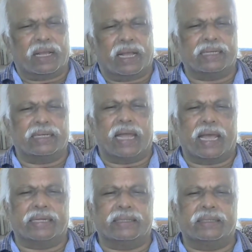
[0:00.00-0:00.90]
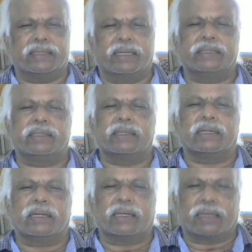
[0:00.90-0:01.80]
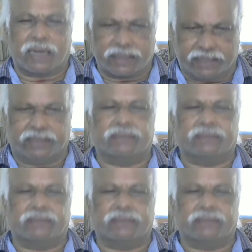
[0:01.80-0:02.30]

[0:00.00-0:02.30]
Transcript: and land in cutting.